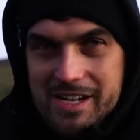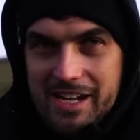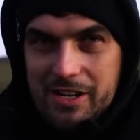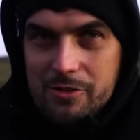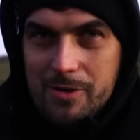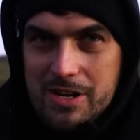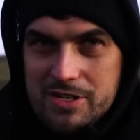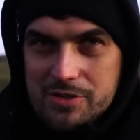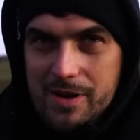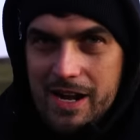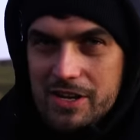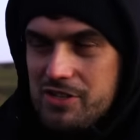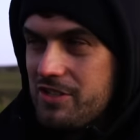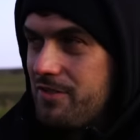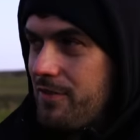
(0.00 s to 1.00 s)
got a great
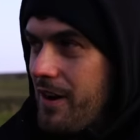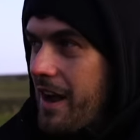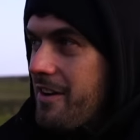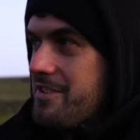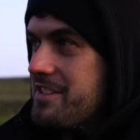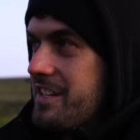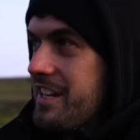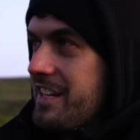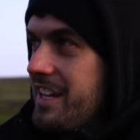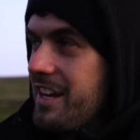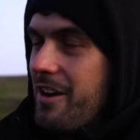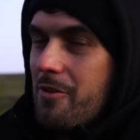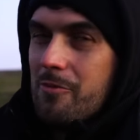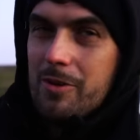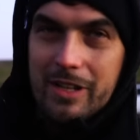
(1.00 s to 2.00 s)
strategy for how he's going to
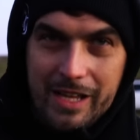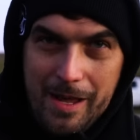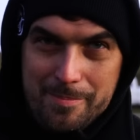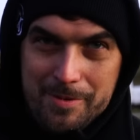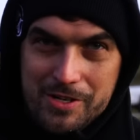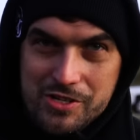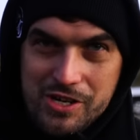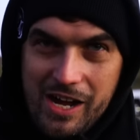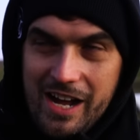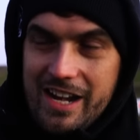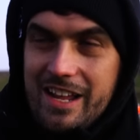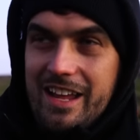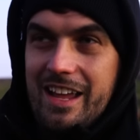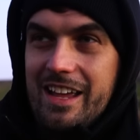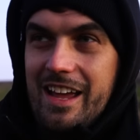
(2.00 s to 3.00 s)
get a really epic shot.
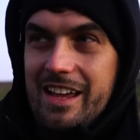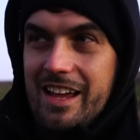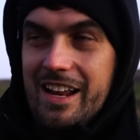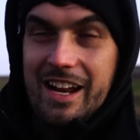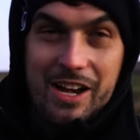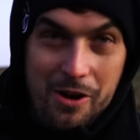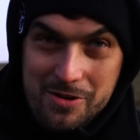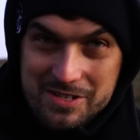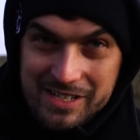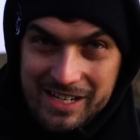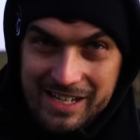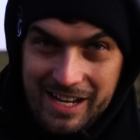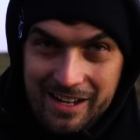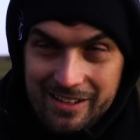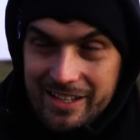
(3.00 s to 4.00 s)
I know he's gonna
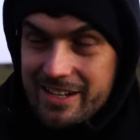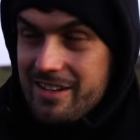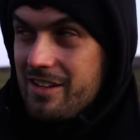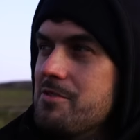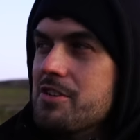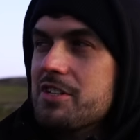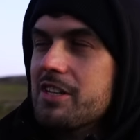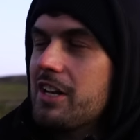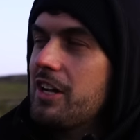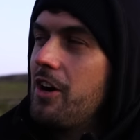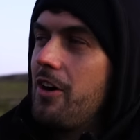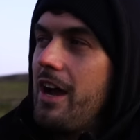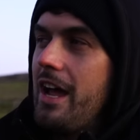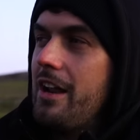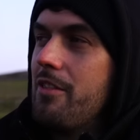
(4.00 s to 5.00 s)
nail it. I'm just gonna
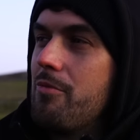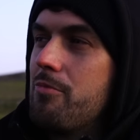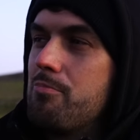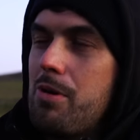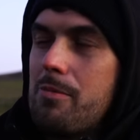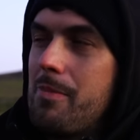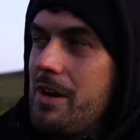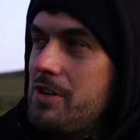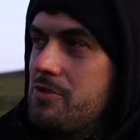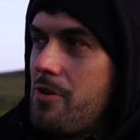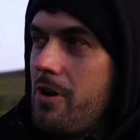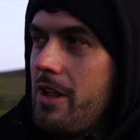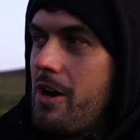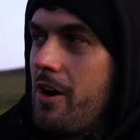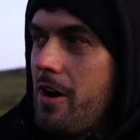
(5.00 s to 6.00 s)
go ahead and put my
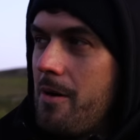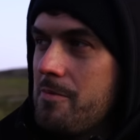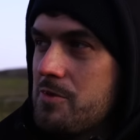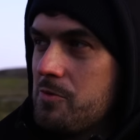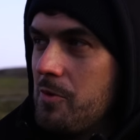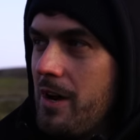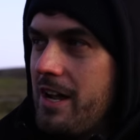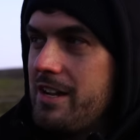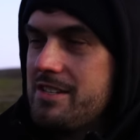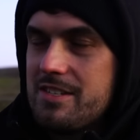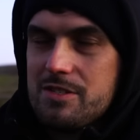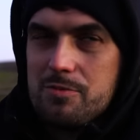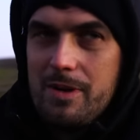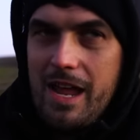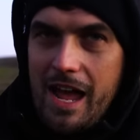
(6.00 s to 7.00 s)
drone in harm's way.
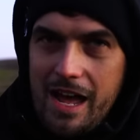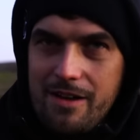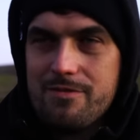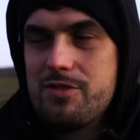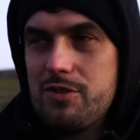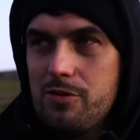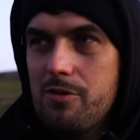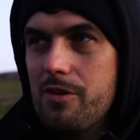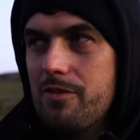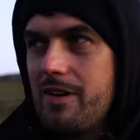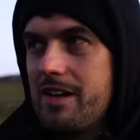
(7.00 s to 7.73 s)
Since we have two of